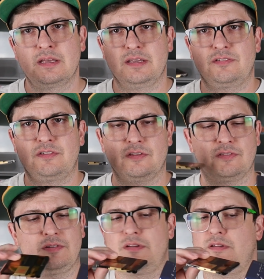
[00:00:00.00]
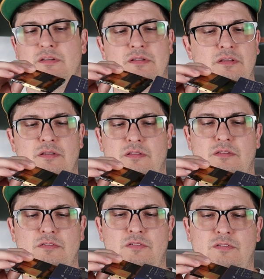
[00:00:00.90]
is just
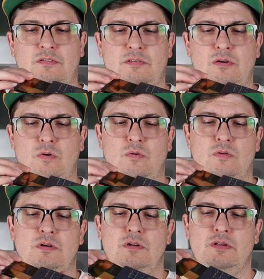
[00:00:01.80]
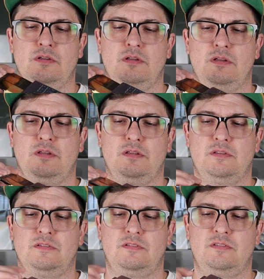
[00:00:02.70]
so
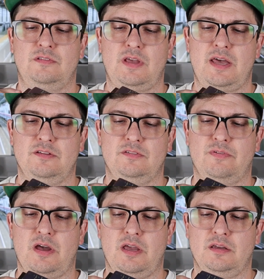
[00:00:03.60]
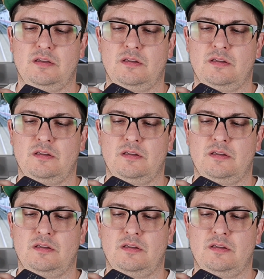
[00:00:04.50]
satisfying.